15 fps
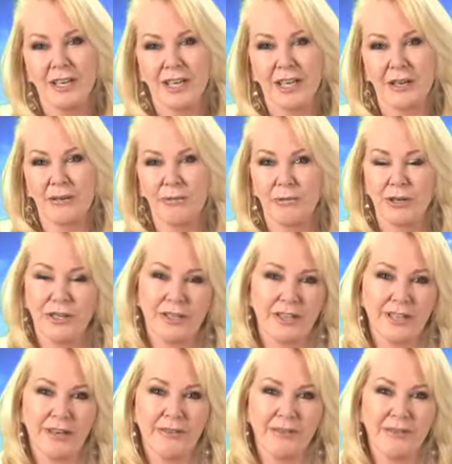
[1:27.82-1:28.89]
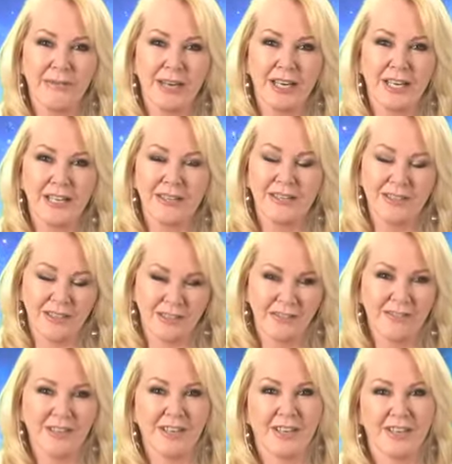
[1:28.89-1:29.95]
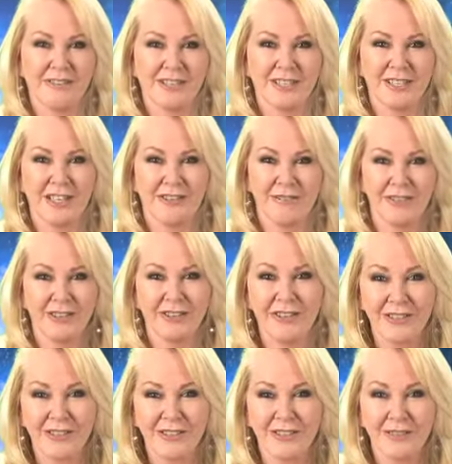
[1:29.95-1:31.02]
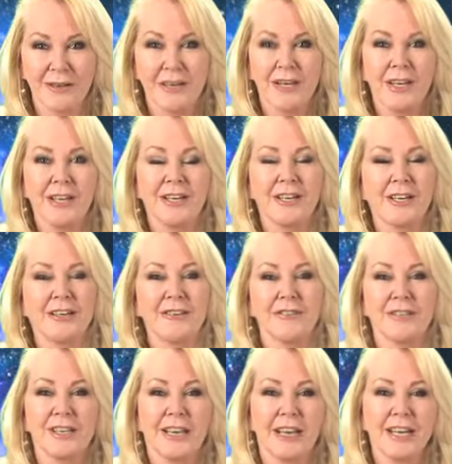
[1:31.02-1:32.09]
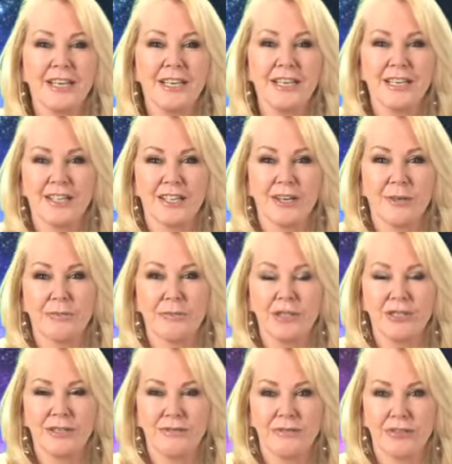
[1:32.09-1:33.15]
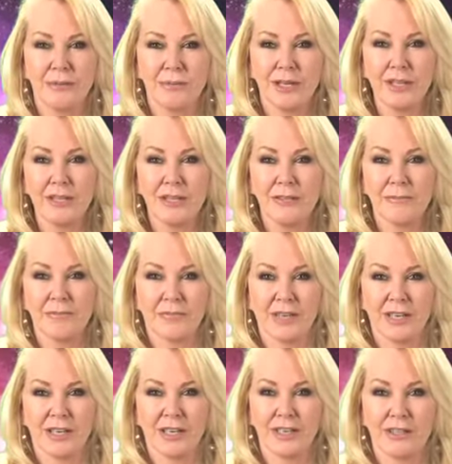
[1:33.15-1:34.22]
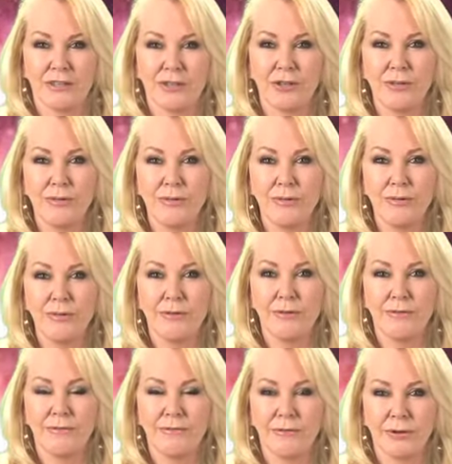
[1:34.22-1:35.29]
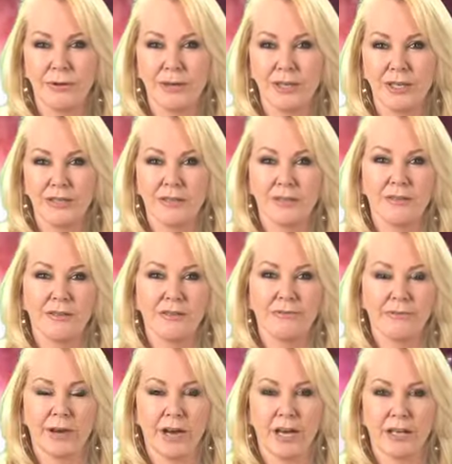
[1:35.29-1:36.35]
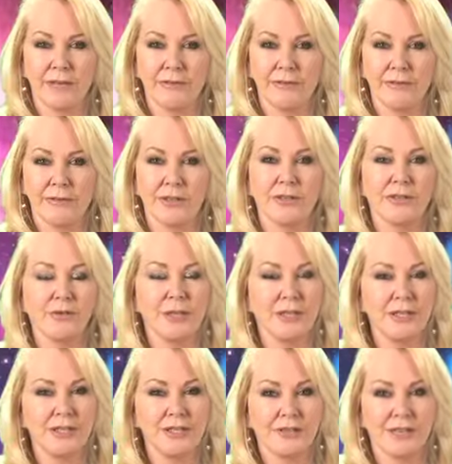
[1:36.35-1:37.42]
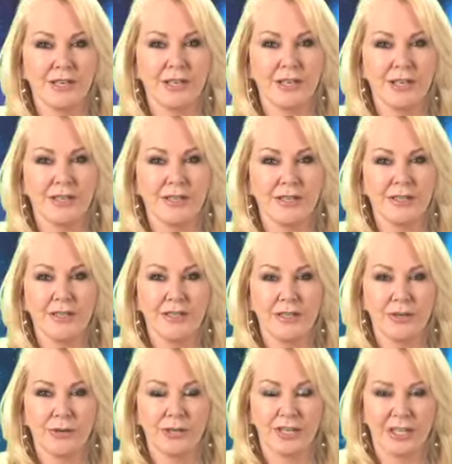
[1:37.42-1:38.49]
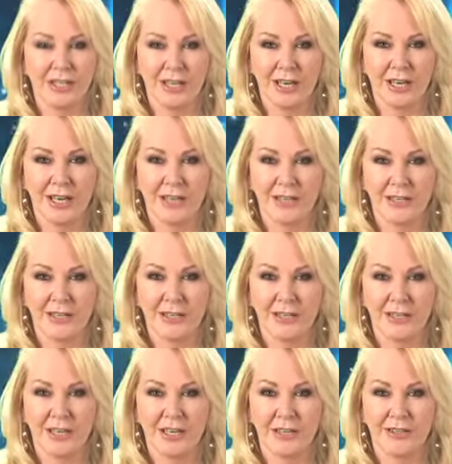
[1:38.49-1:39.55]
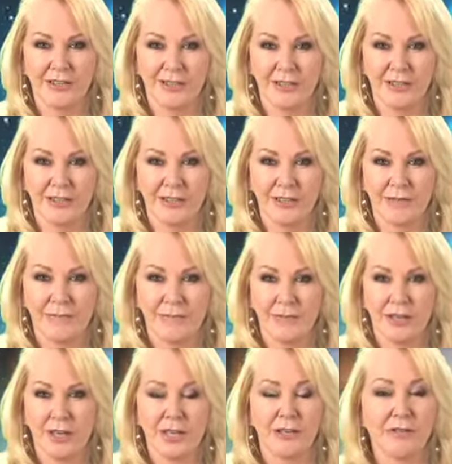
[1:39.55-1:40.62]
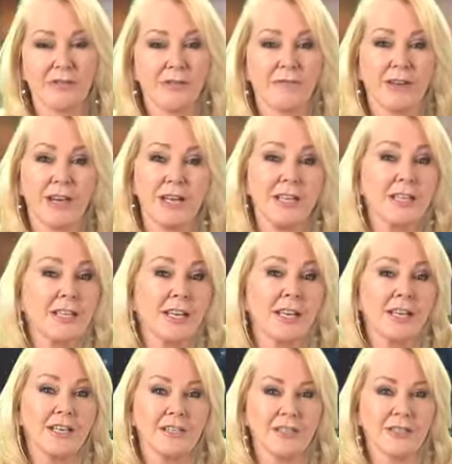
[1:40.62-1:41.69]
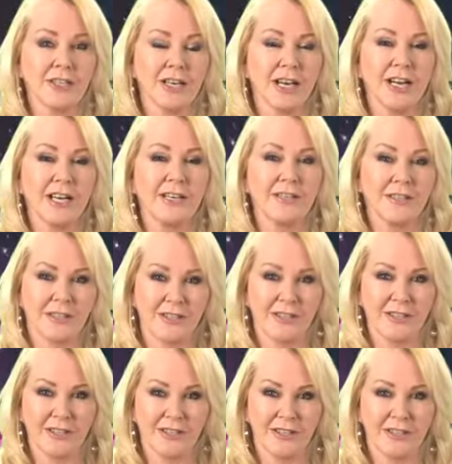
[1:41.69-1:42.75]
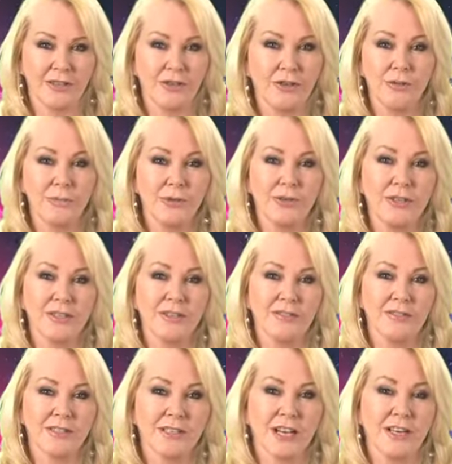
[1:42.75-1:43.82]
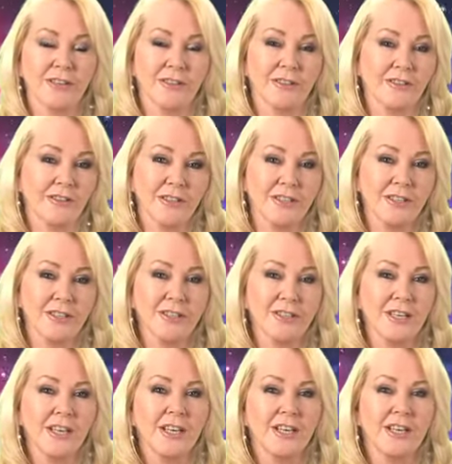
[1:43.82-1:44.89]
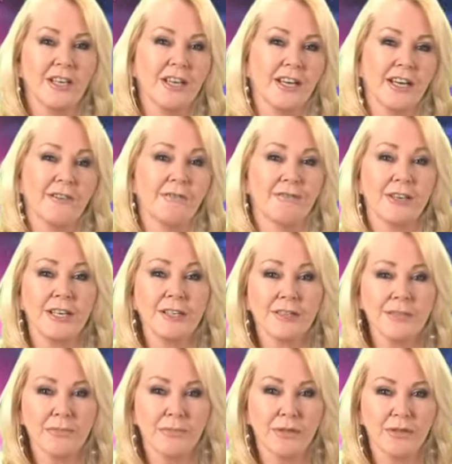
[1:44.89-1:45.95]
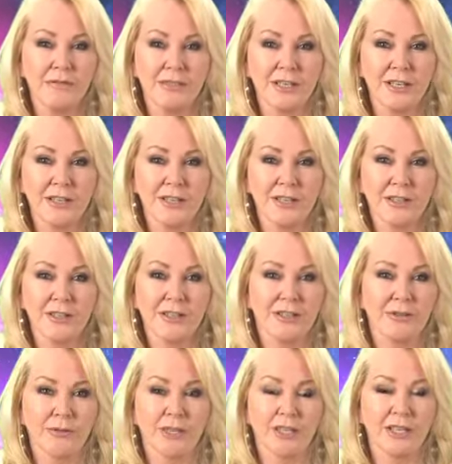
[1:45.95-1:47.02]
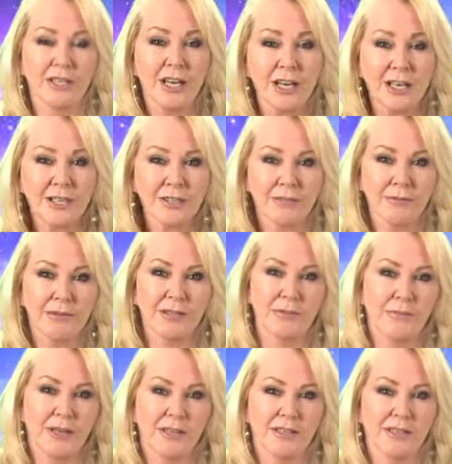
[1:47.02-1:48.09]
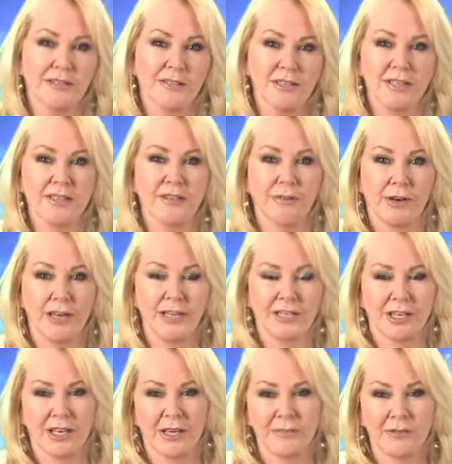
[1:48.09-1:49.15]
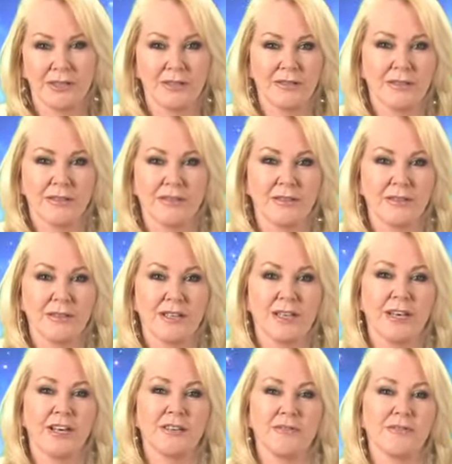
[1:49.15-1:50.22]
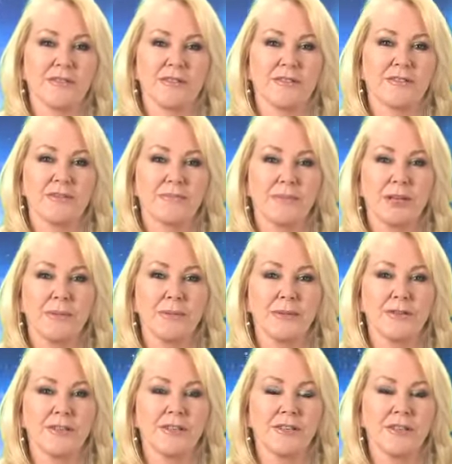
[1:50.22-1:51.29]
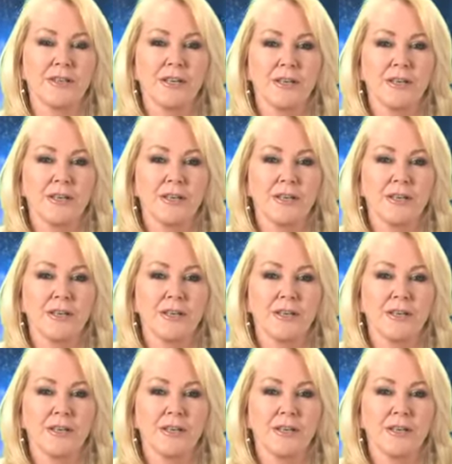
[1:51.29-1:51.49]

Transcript: Uh, work, love, and money. So, you're going to have to stay focused. Now, your lucky numbers for the month are 2, 4, 5, 23, 29, and 30. And your defining day is July the 30th, the new moon in your sign on the 30th. And Venus moves in on the 29th, which makes this a great time to connect with people and